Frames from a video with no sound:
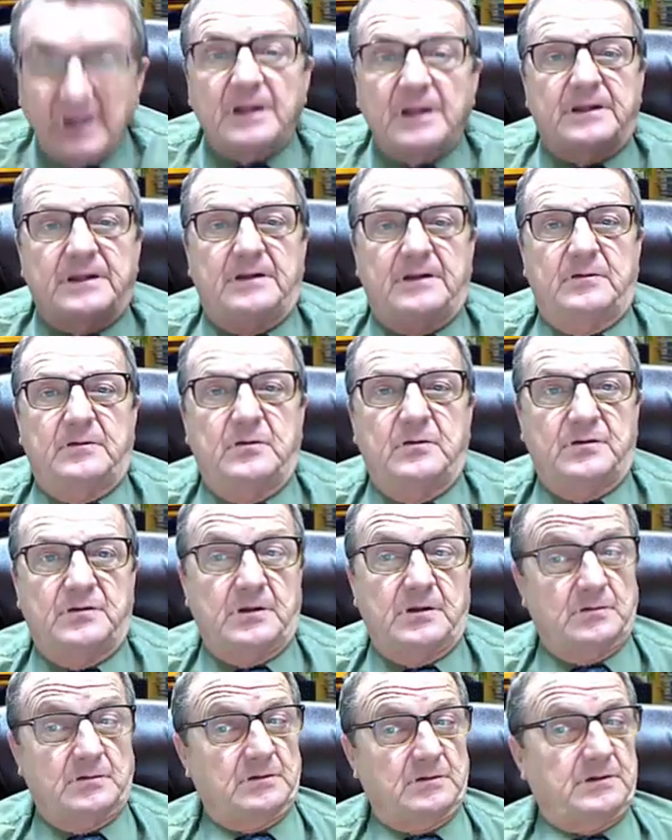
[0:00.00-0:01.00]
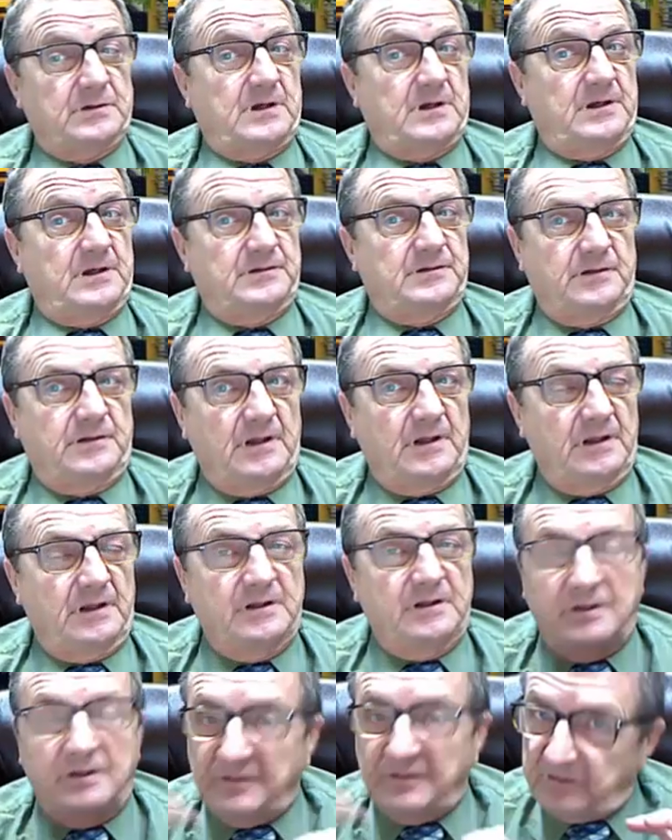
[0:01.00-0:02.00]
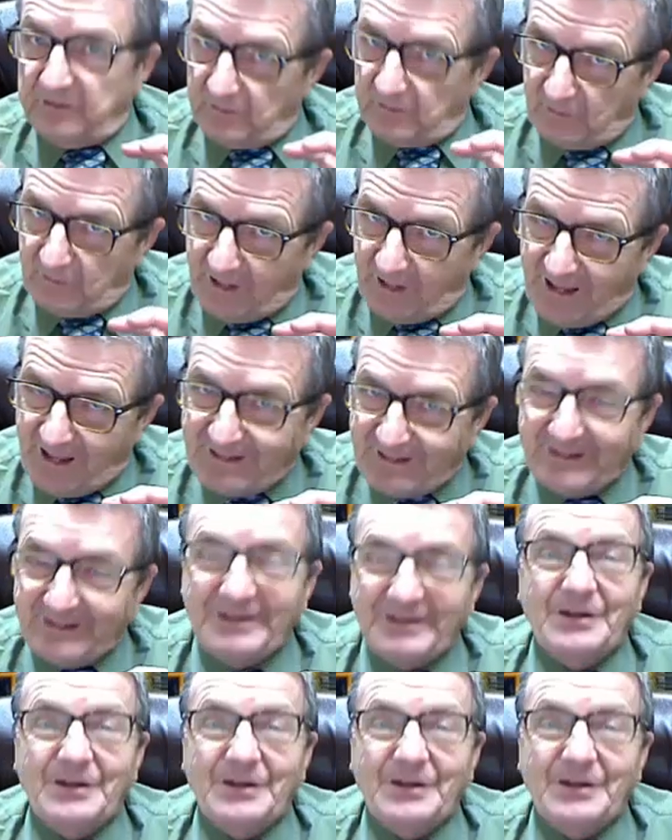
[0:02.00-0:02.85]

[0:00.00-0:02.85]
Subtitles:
you're thinking, oh, the guy's either lying